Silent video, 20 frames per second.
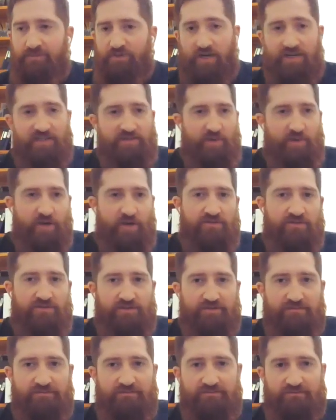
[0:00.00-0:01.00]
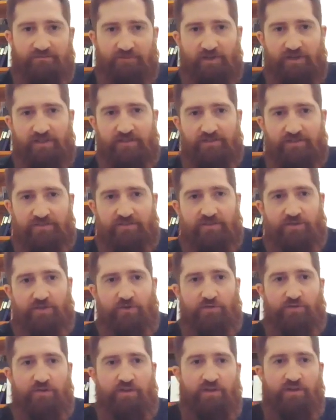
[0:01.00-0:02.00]
transparency, right?
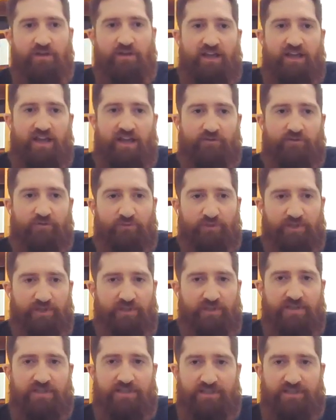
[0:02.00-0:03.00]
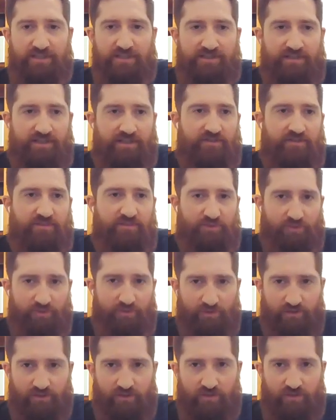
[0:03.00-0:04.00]
So have a really detailed
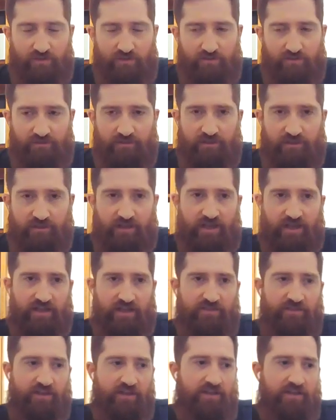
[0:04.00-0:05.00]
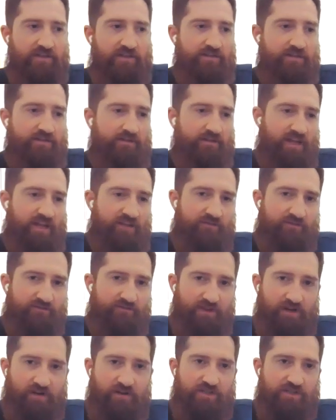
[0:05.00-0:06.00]
protocol and then have it
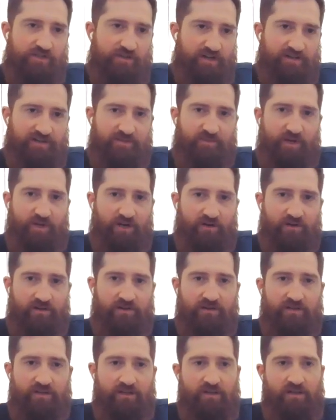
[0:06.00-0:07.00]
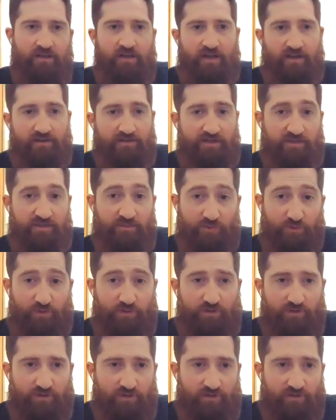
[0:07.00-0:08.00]
very transparent on this
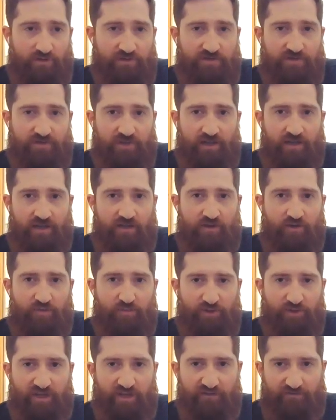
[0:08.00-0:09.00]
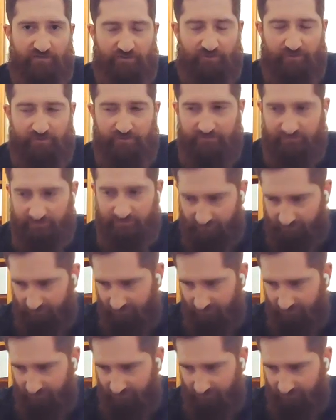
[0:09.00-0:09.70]
protocols.io platform.